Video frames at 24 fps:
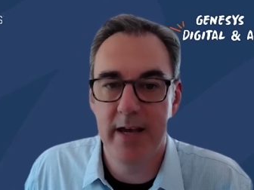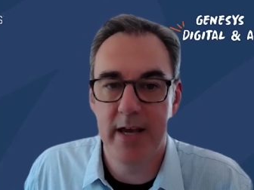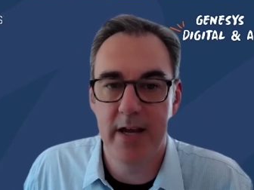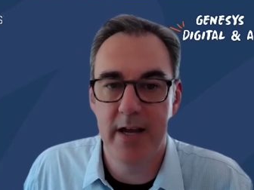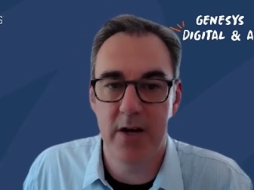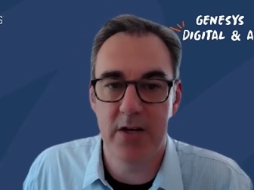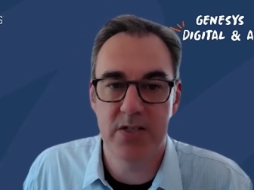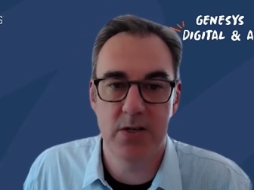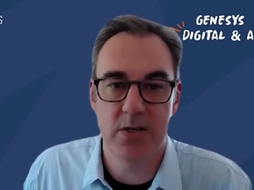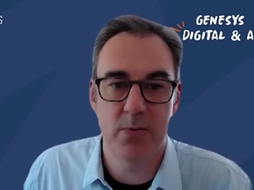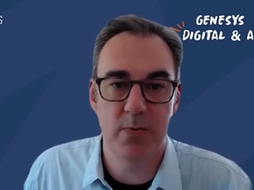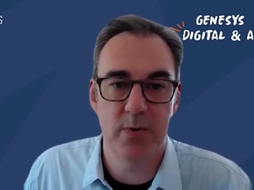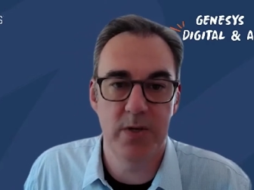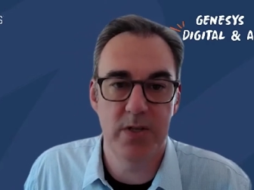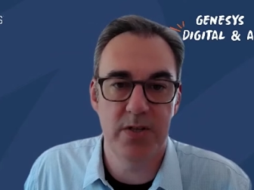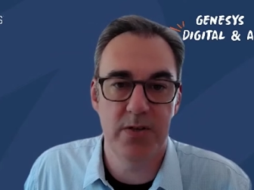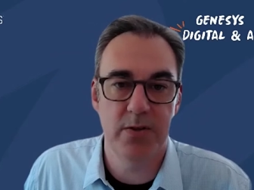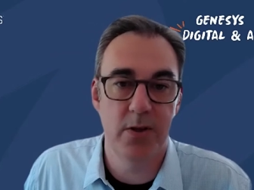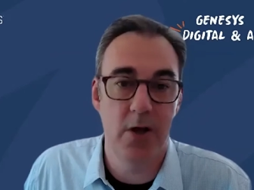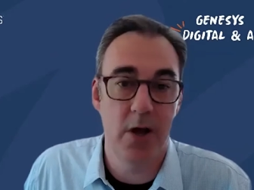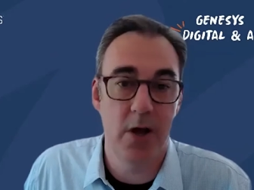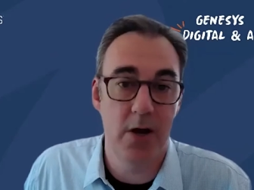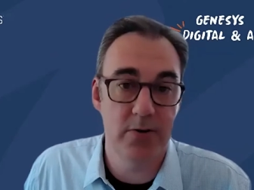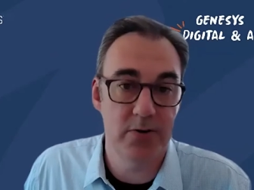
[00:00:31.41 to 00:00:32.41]
and also with
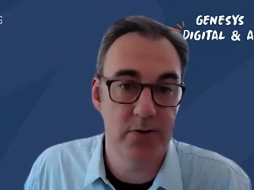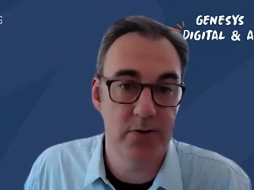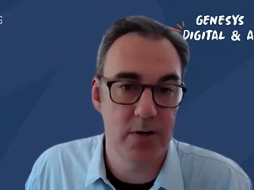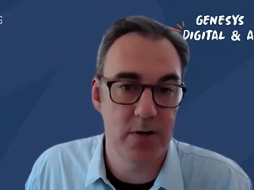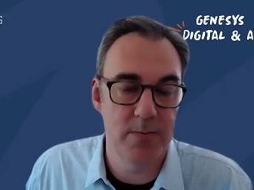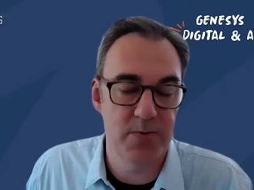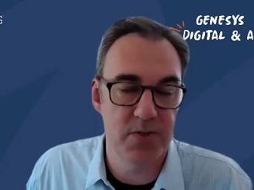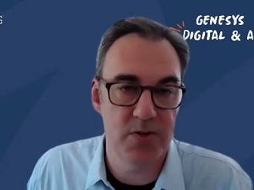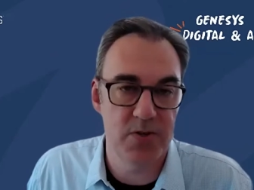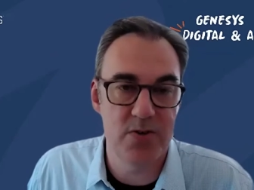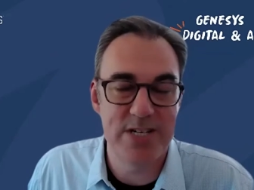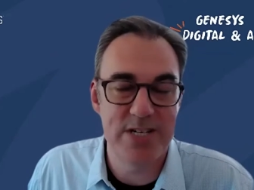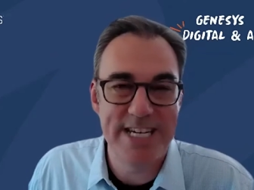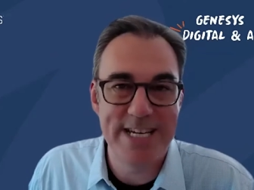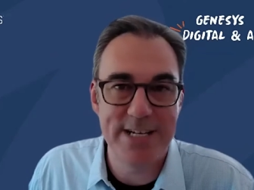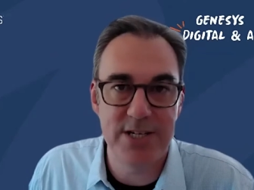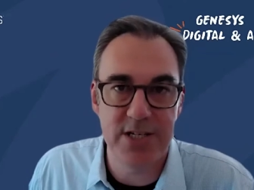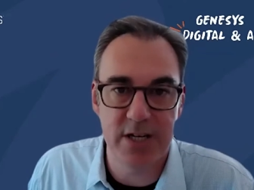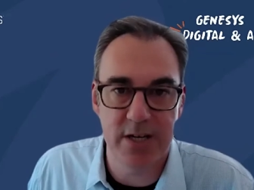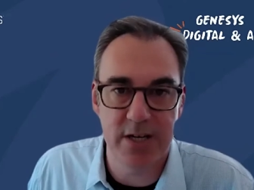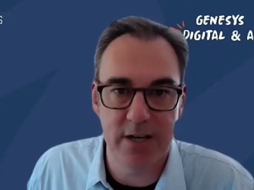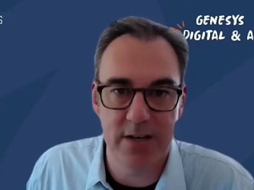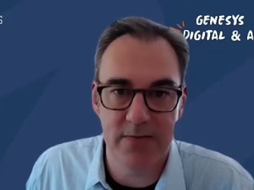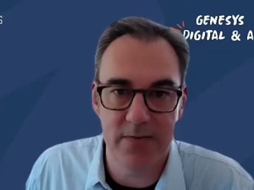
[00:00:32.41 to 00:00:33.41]
long-term
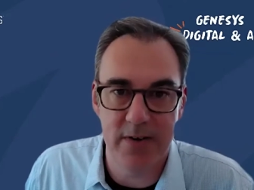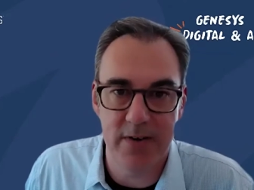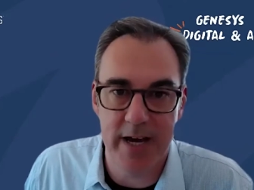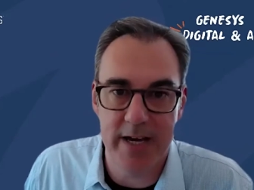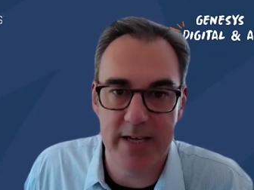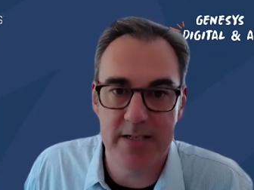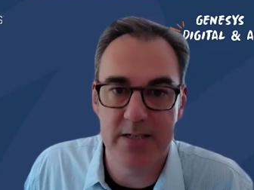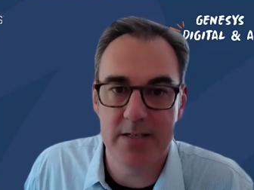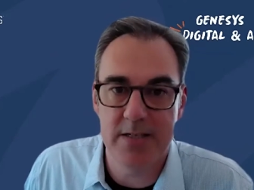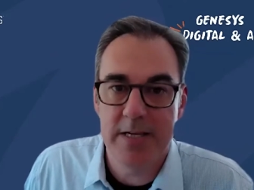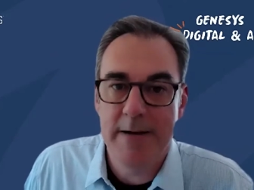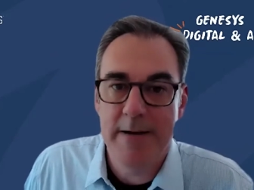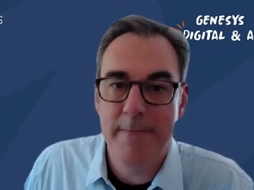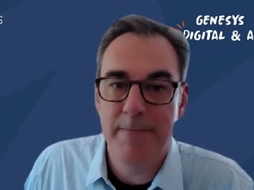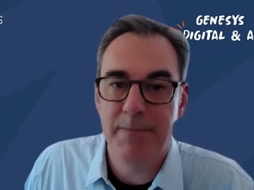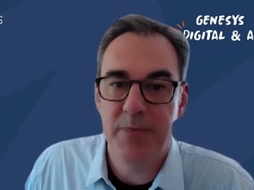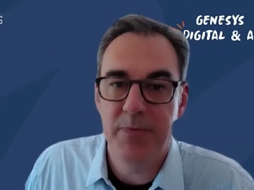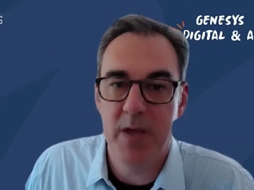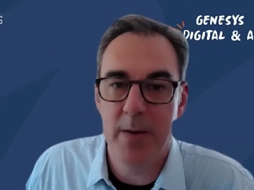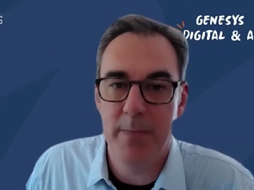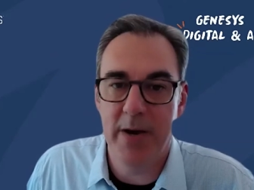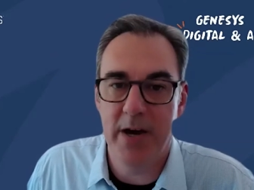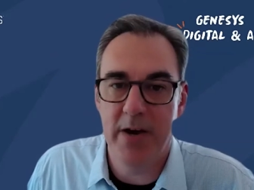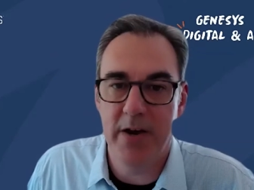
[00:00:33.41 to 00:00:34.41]
strategic advice
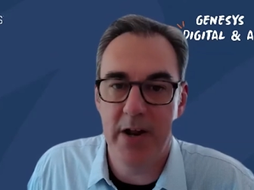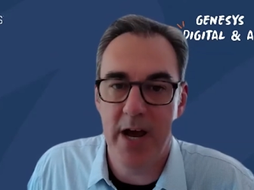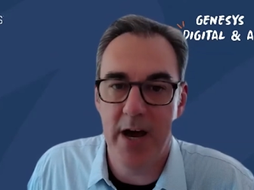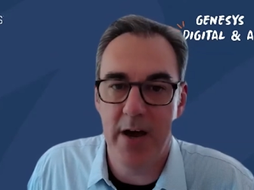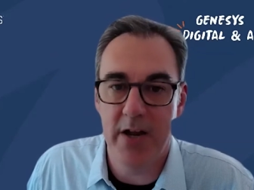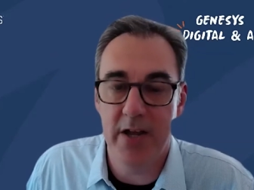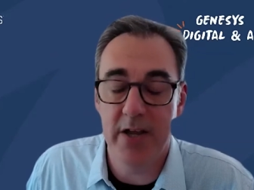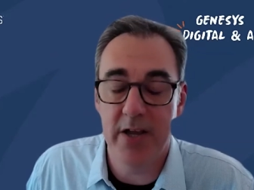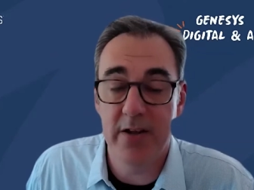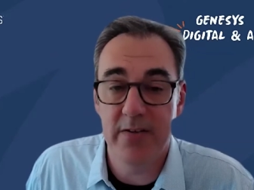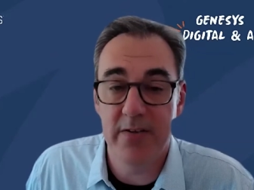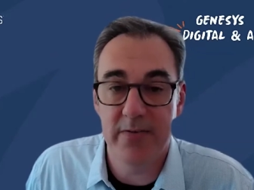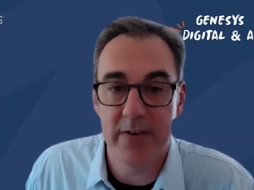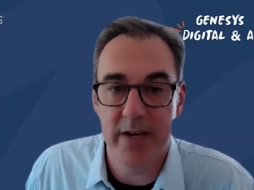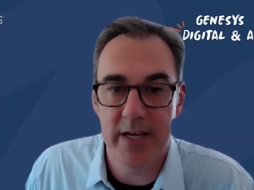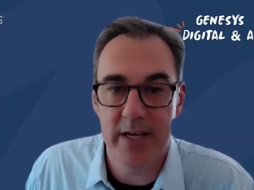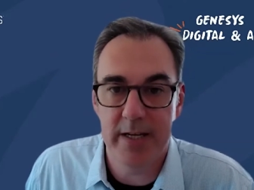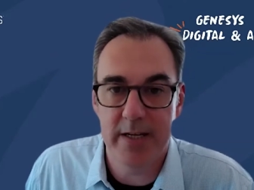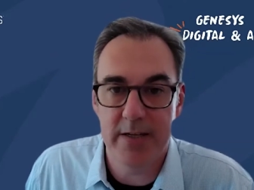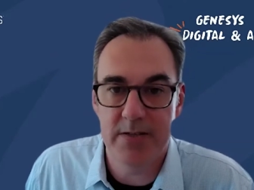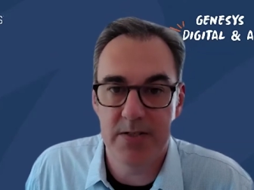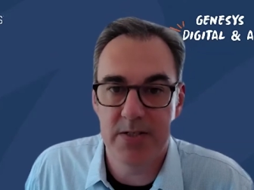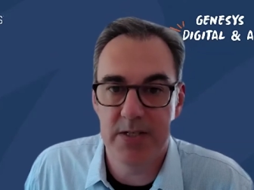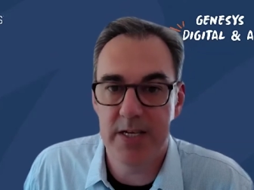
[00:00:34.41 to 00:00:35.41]
about how to
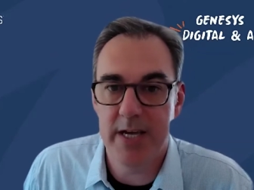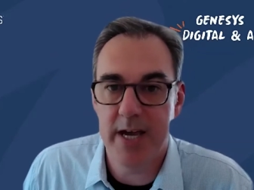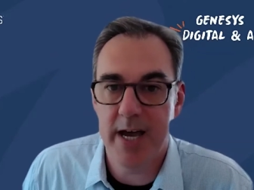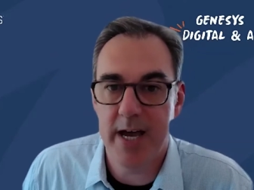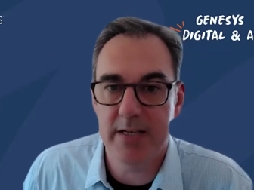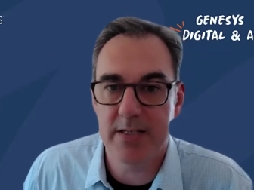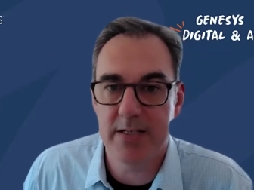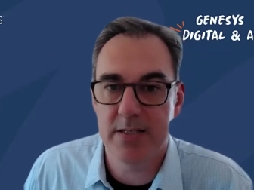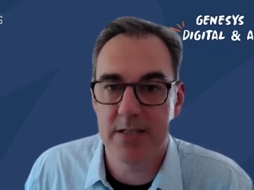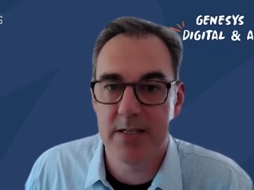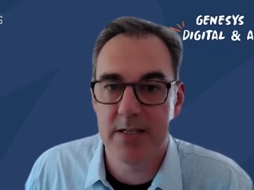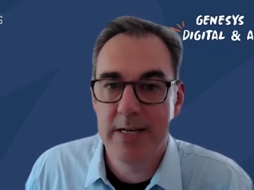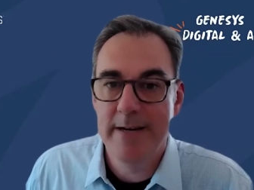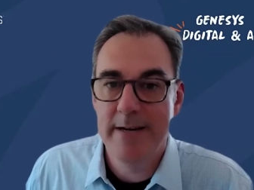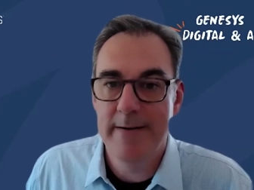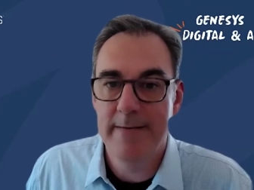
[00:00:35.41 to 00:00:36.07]
innovate in CX.